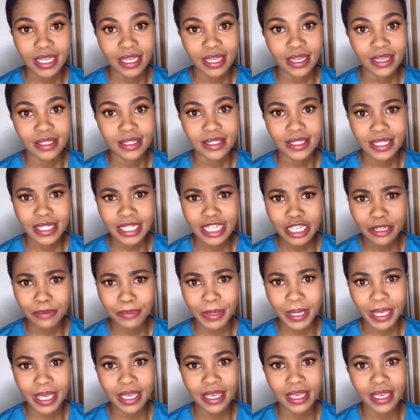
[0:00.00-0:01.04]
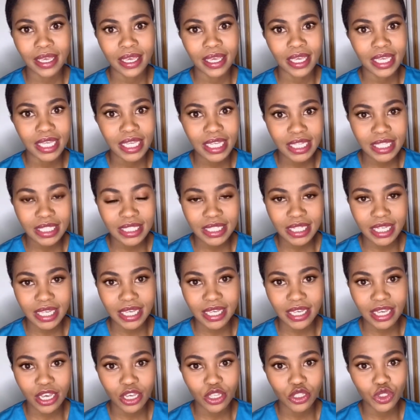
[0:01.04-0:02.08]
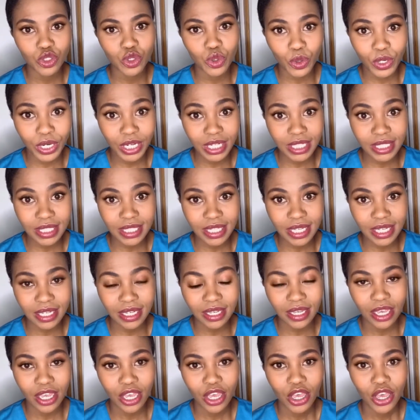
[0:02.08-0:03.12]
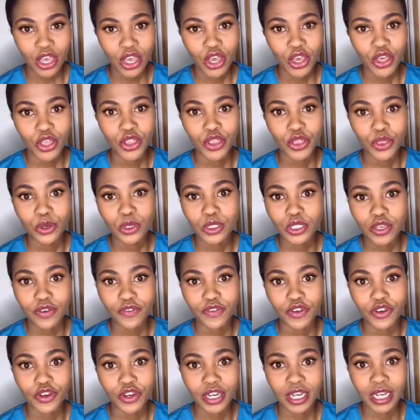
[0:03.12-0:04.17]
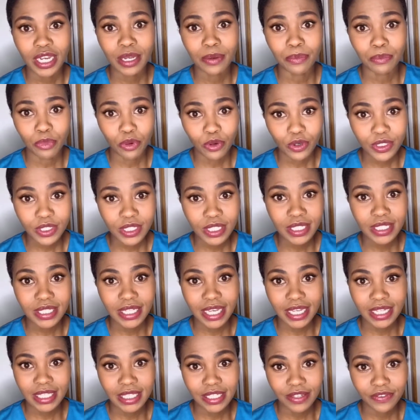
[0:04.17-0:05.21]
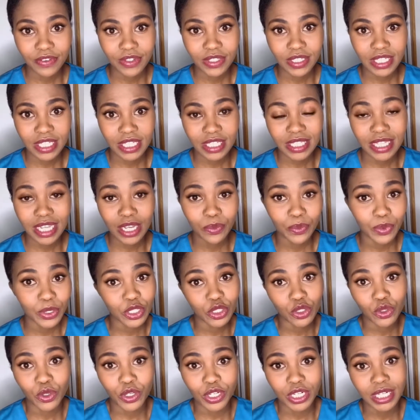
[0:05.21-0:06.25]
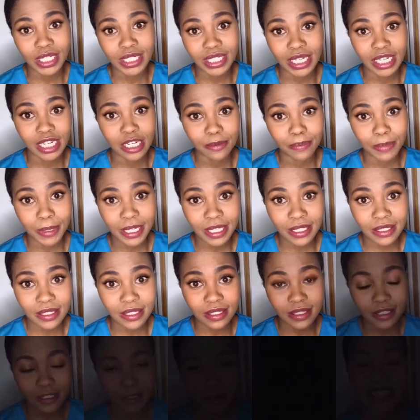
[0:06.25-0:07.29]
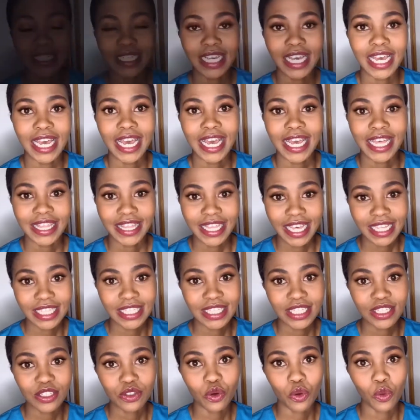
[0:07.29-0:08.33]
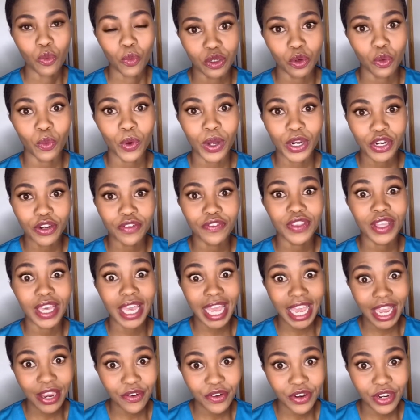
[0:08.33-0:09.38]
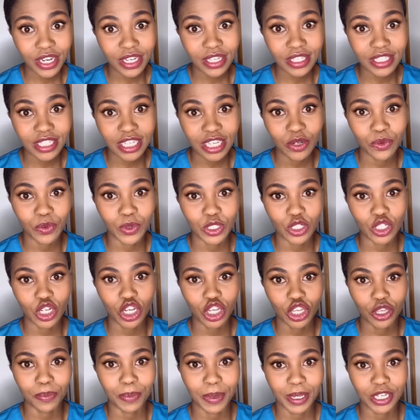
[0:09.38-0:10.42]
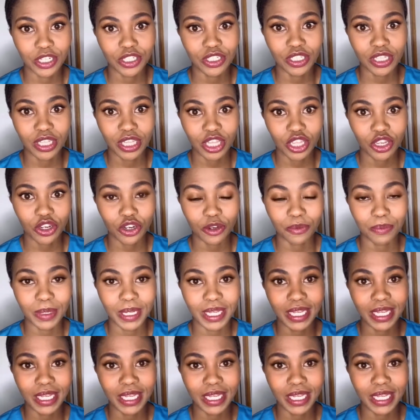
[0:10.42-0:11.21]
sleeping, eating, toileting. Those are very important activities that we do on a daily basis. And that's one of the areas in which occupational therapy